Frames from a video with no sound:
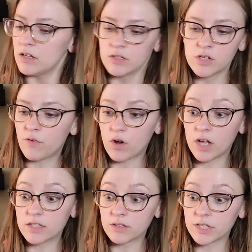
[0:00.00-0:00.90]
you have all
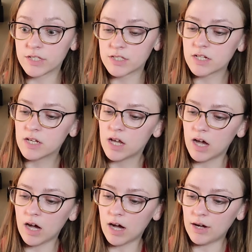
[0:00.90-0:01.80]
kinds of lists
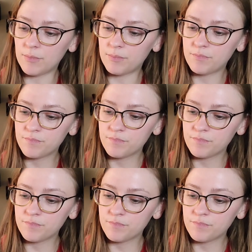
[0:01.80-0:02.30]
um,